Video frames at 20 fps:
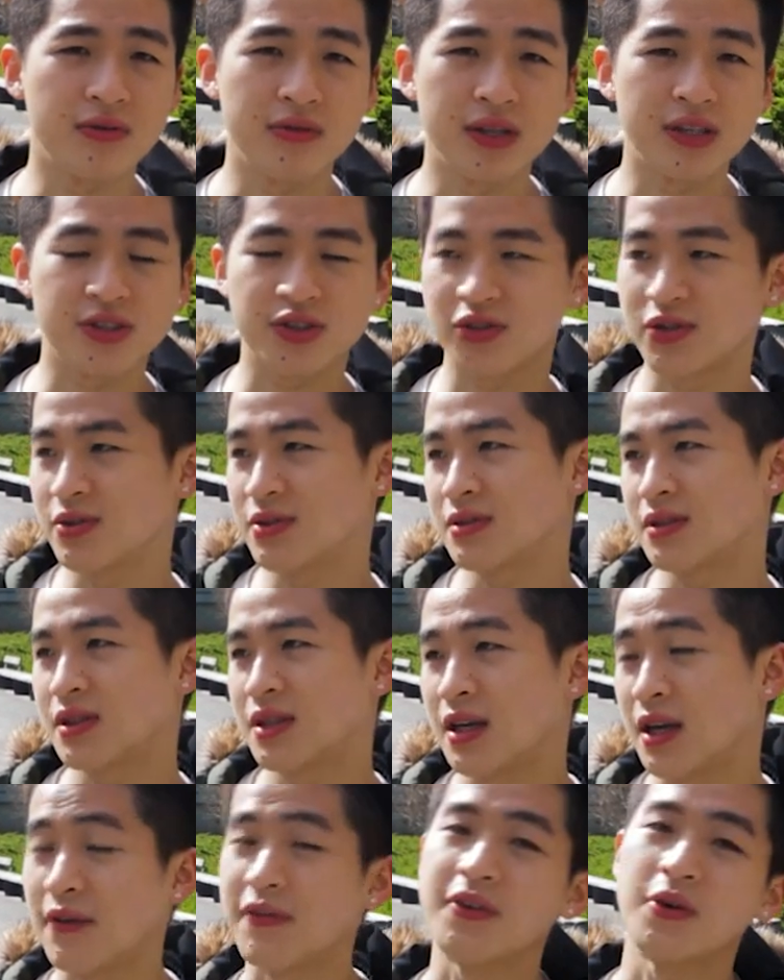really soon
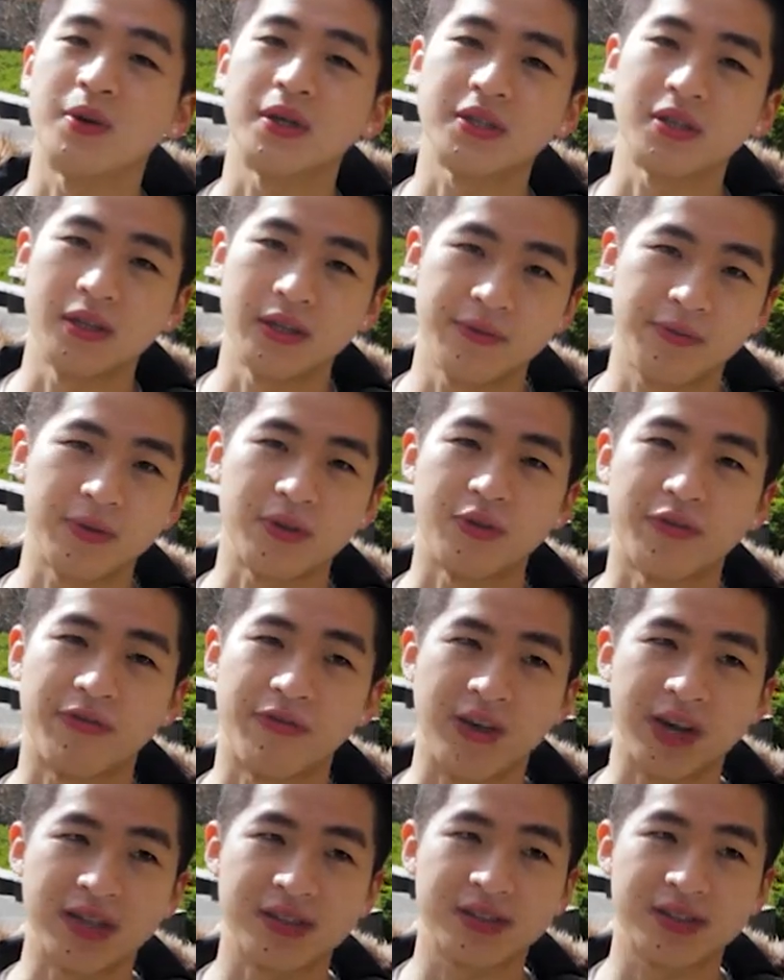if you want to live with your
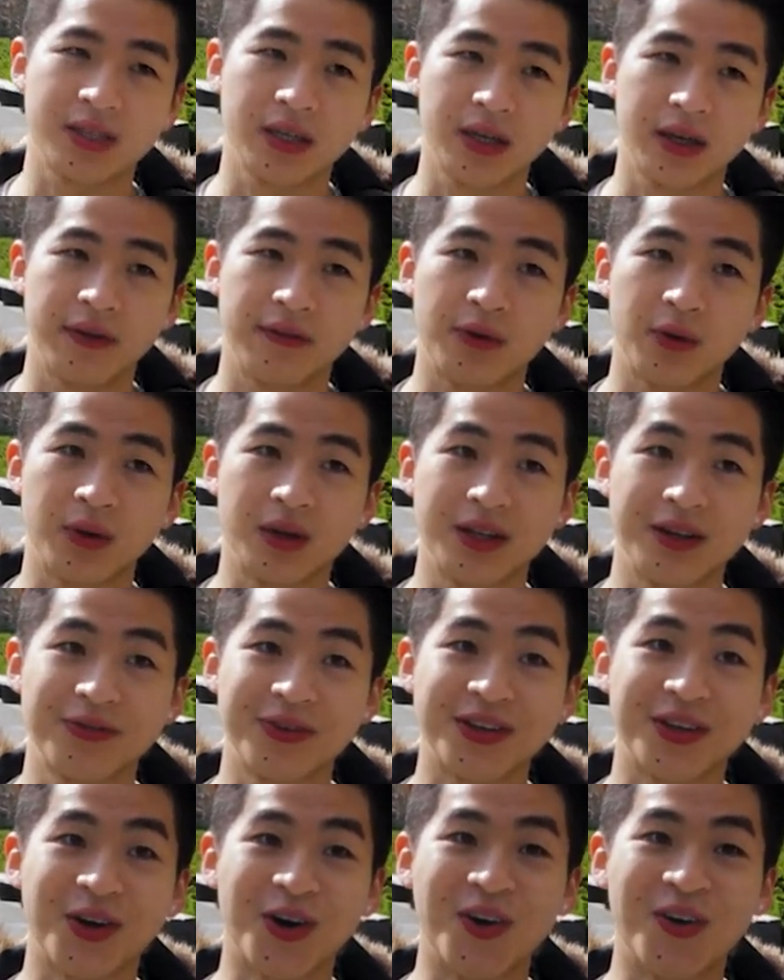friends, if you wanna live
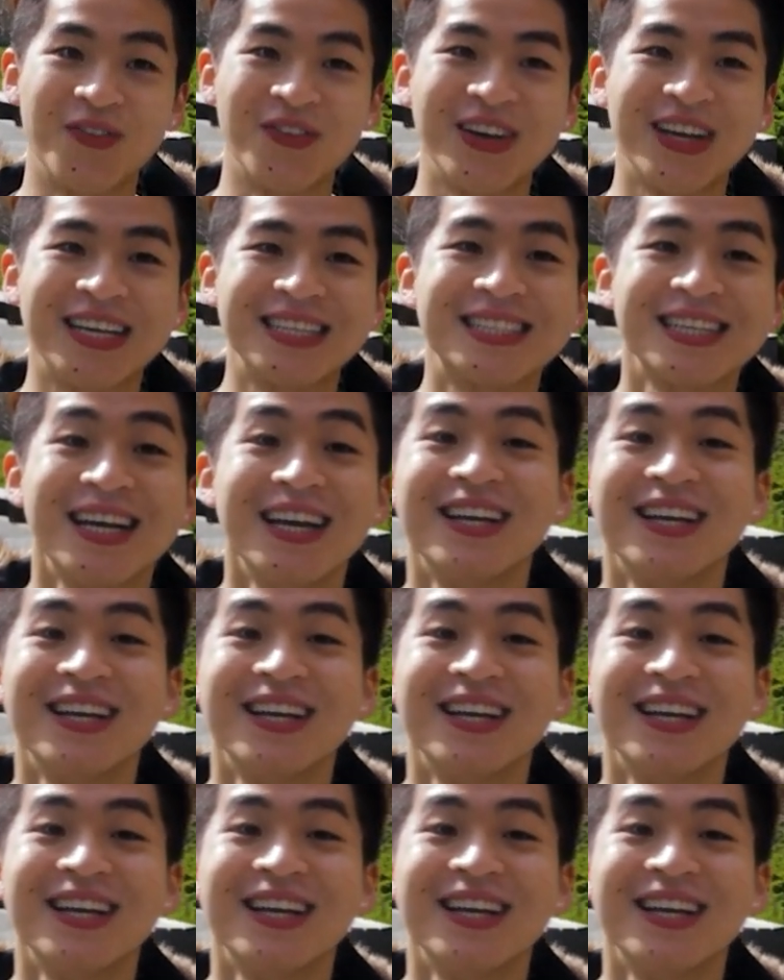with your homies.